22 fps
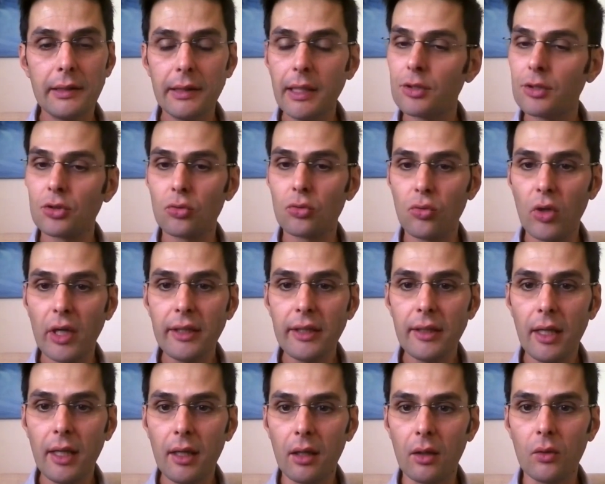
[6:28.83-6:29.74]
So right
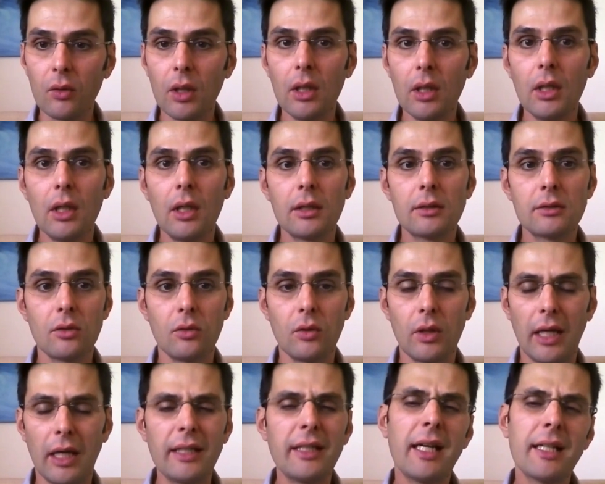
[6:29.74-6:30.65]
now,
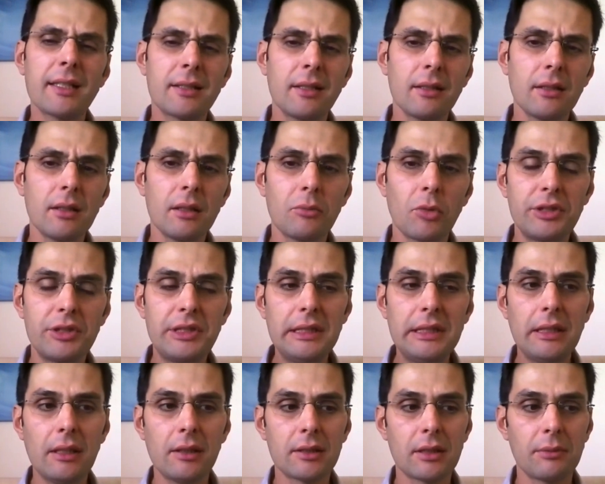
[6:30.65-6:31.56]
I asked a little more
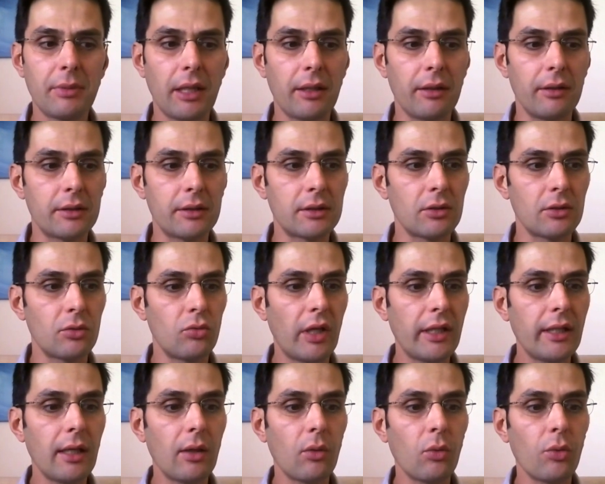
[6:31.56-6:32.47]
details about it. So
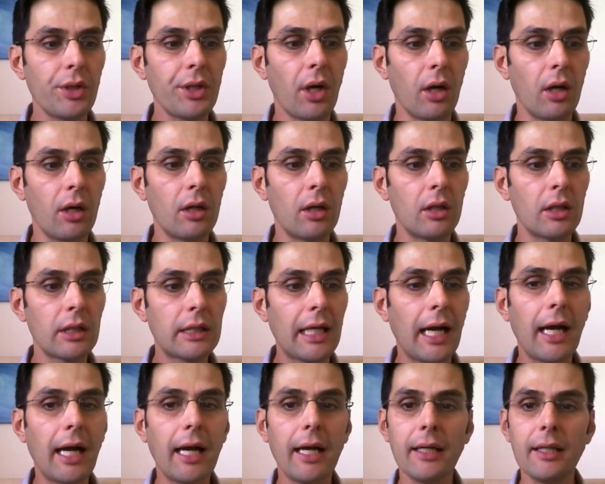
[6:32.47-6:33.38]
right now we are
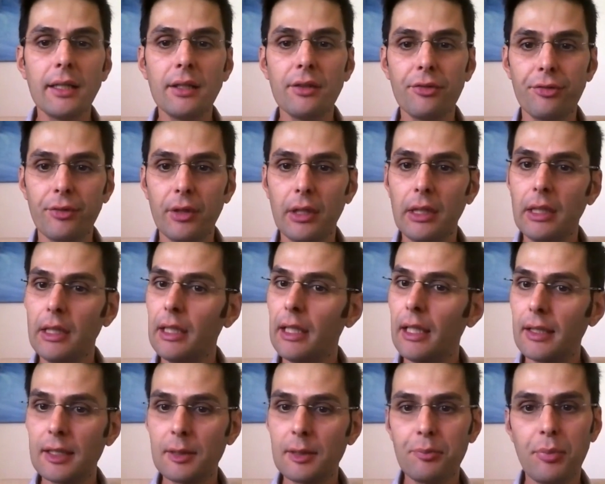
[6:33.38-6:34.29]
kind of
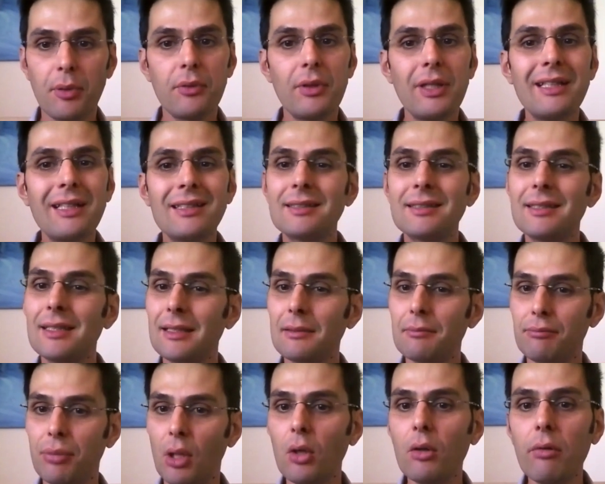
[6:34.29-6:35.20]

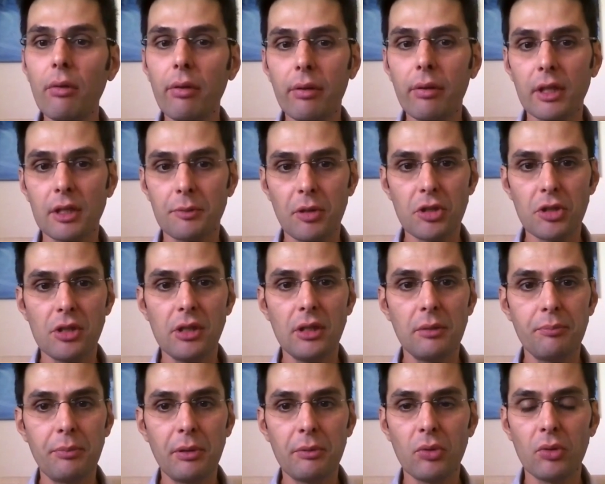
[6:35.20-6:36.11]
experiencing both,
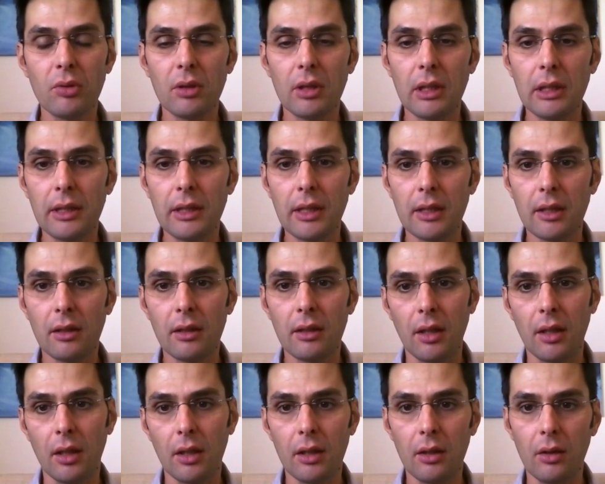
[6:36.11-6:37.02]
especially people that
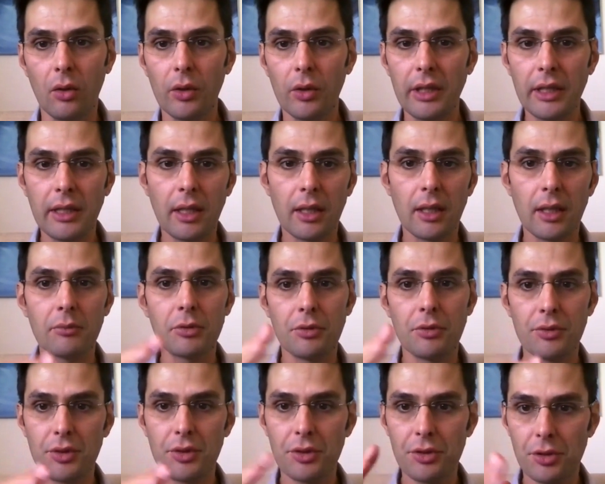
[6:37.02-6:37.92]
are already kind of
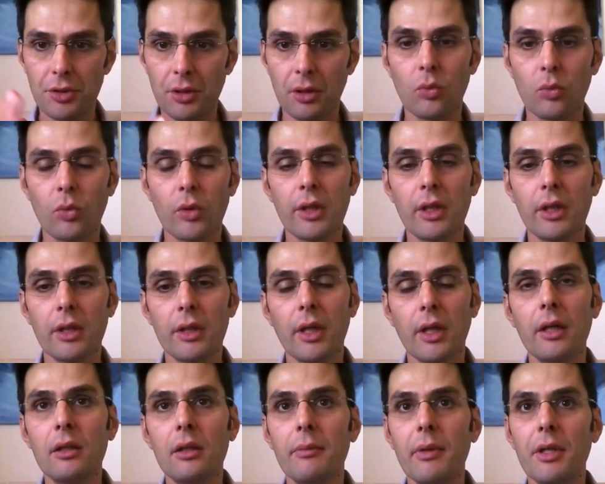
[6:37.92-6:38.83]
transitioning and working in
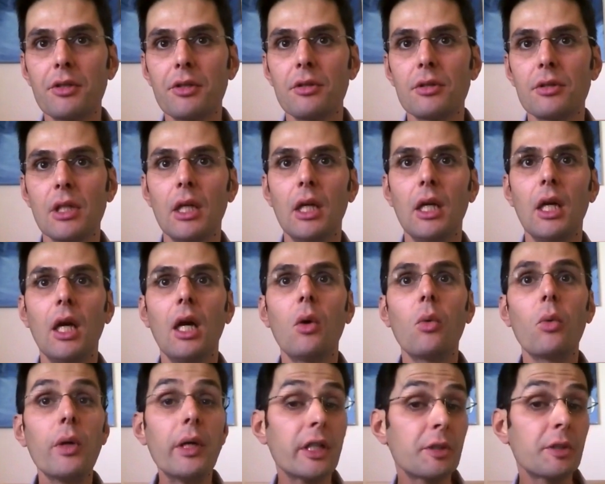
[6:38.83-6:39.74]
high dimensions.
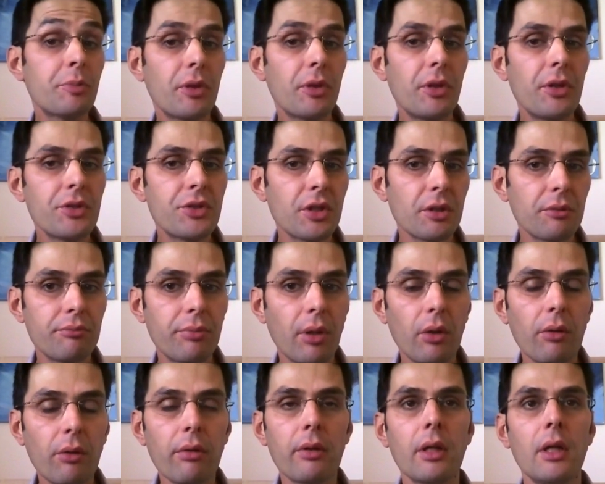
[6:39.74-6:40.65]
We're experiencing
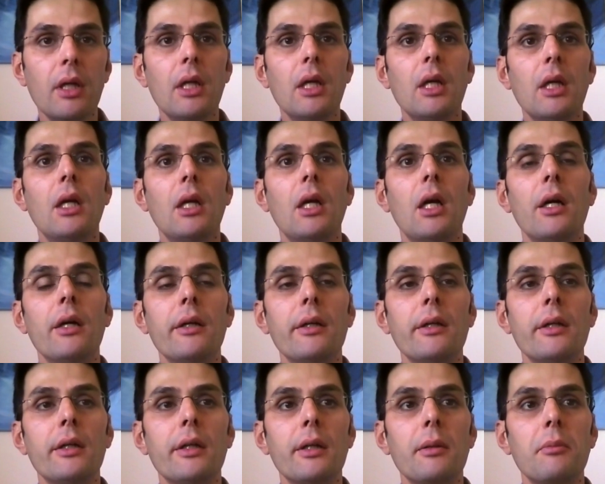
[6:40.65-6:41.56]
both,
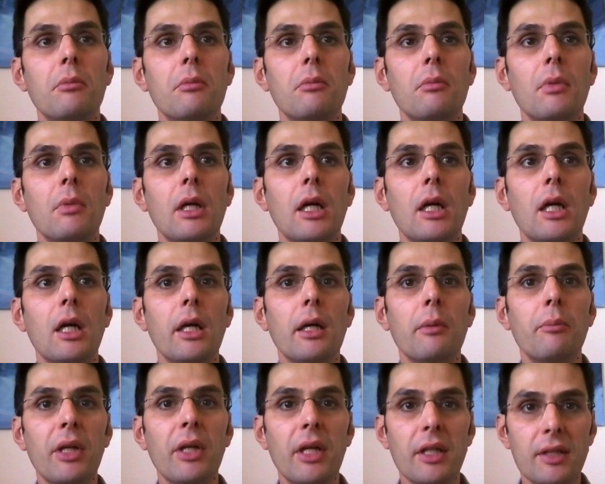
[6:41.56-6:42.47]

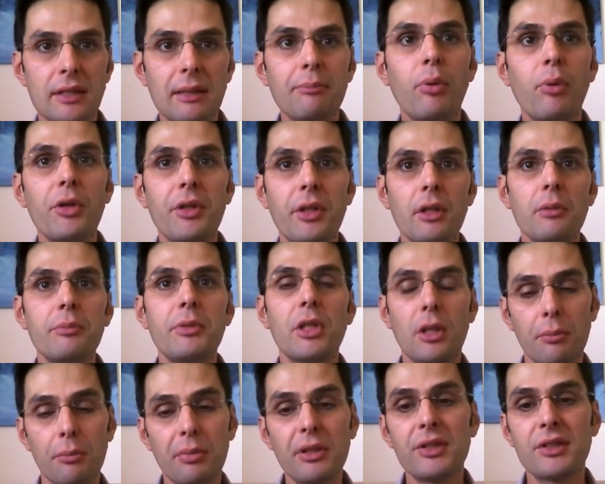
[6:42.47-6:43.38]
but at some point there'll be
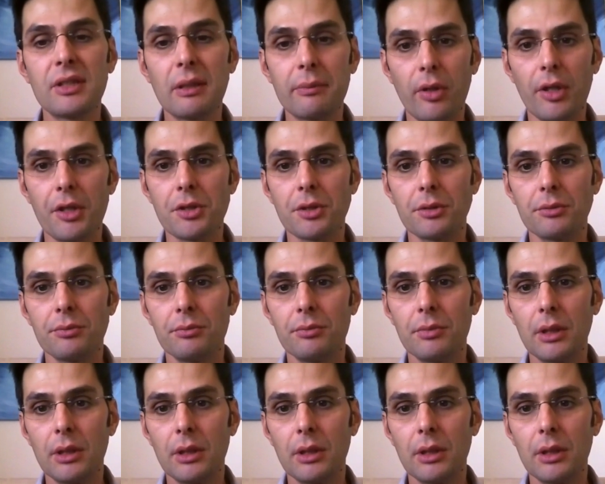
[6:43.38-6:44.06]
a complete separation.